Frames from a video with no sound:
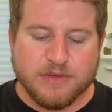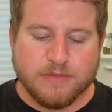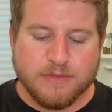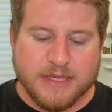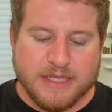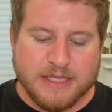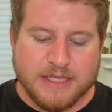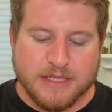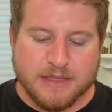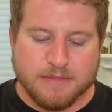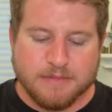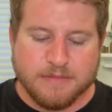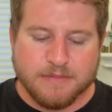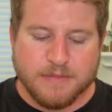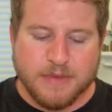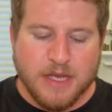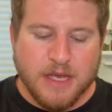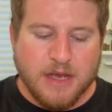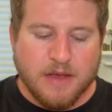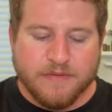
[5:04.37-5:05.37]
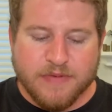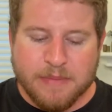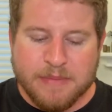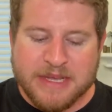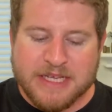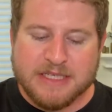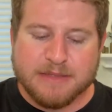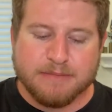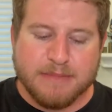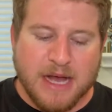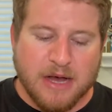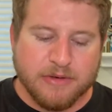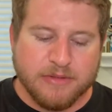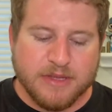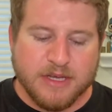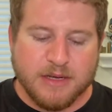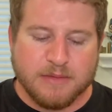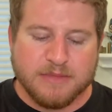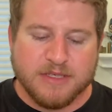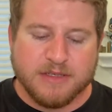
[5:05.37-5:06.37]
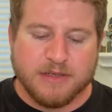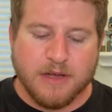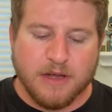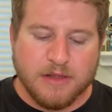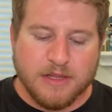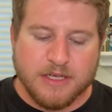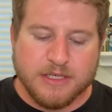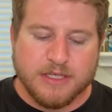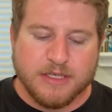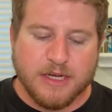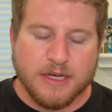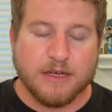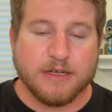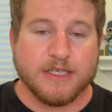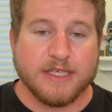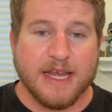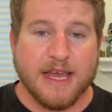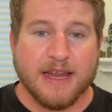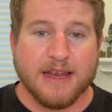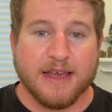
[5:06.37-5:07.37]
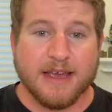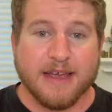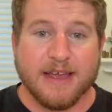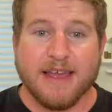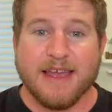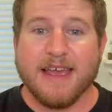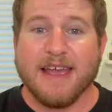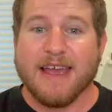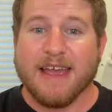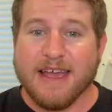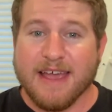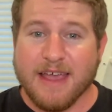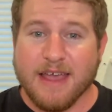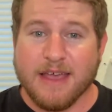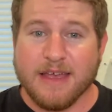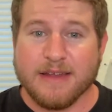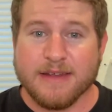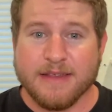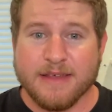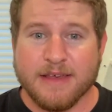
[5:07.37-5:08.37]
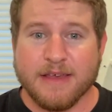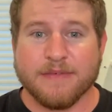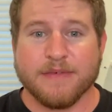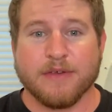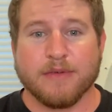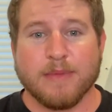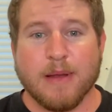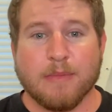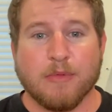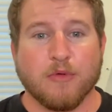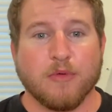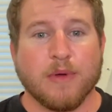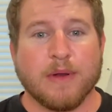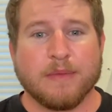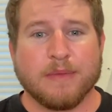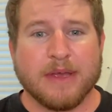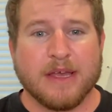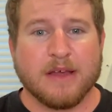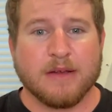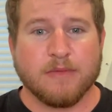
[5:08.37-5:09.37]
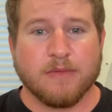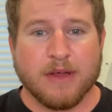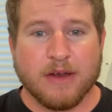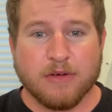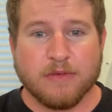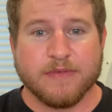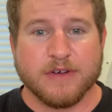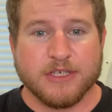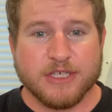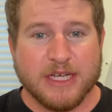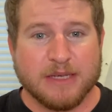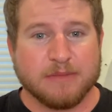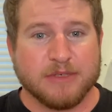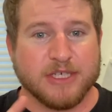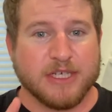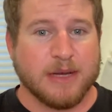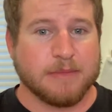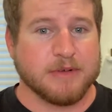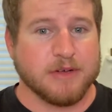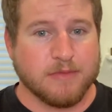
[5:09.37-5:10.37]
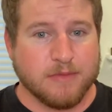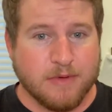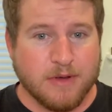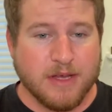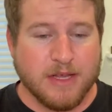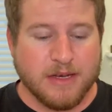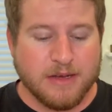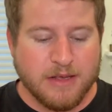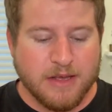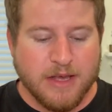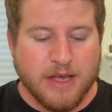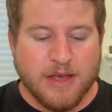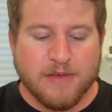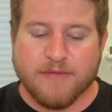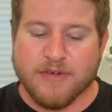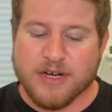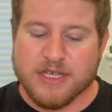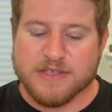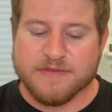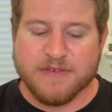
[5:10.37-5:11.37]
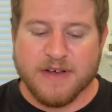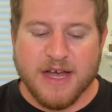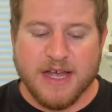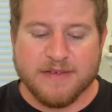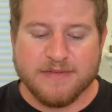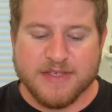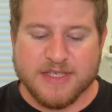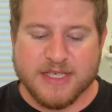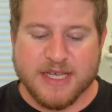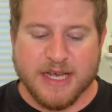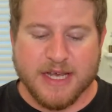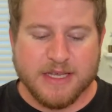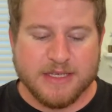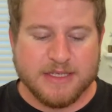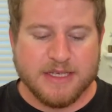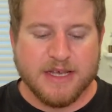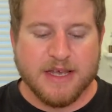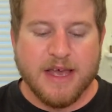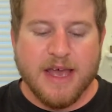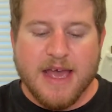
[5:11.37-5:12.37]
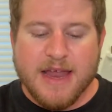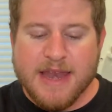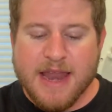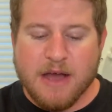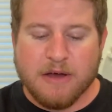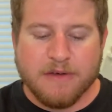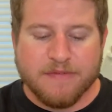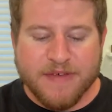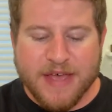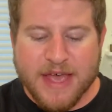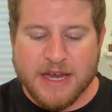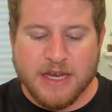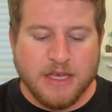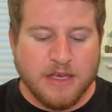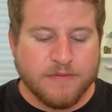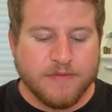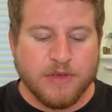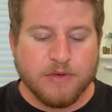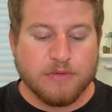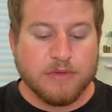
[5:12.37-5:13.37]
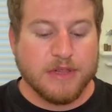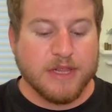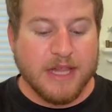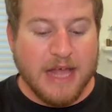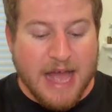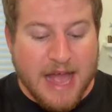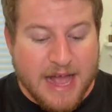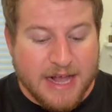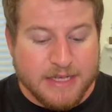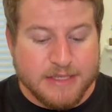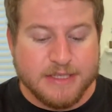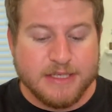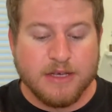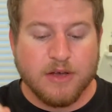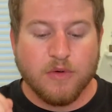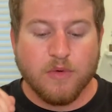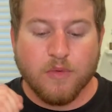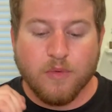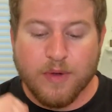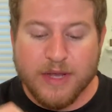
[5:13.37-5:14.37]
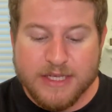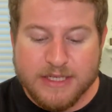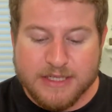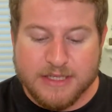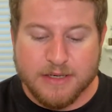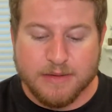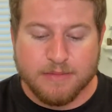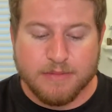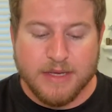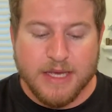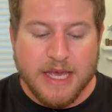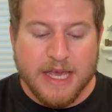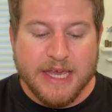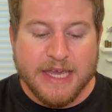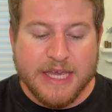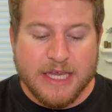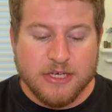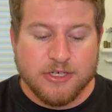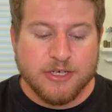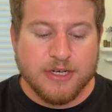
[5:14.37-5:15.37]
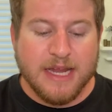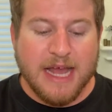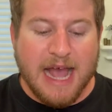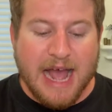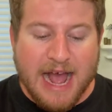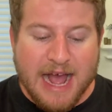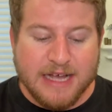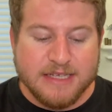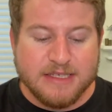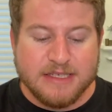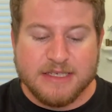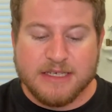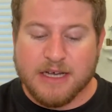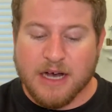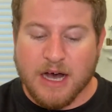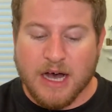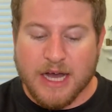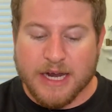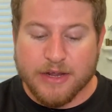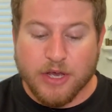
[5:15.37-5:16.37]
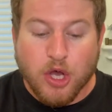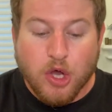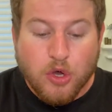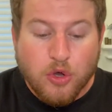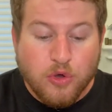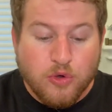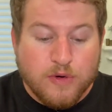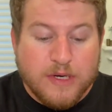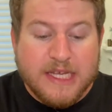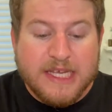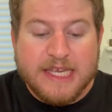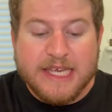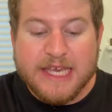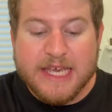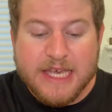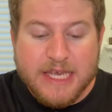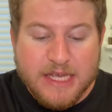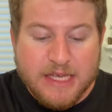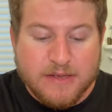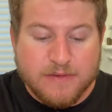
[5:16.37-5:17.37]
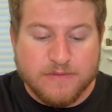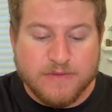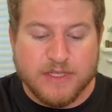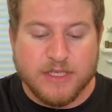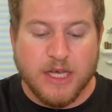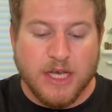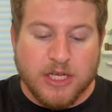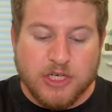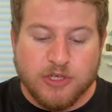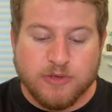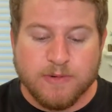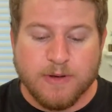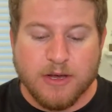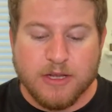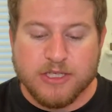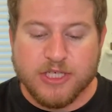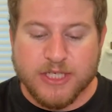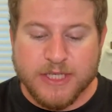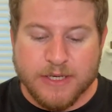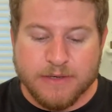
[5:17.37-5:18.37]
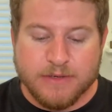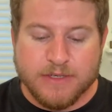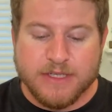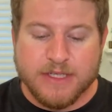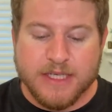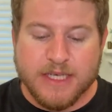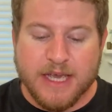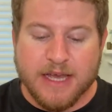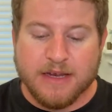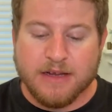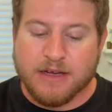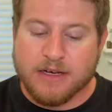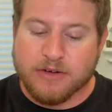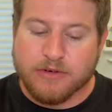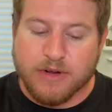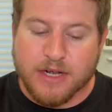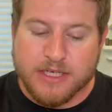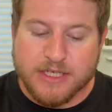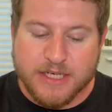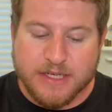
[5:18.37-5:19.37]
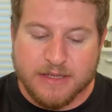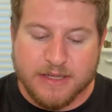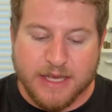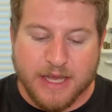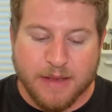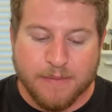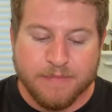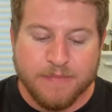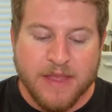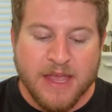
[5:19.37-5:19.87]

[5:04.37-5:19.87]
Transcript: wisdom. From his mouth comes knowledge and understanding. And if you remember when we went over James chapter 1, verse 5 says, "Now if any of you lacks wisdom, he should ask God, who gives to all generously and ungrudgingly,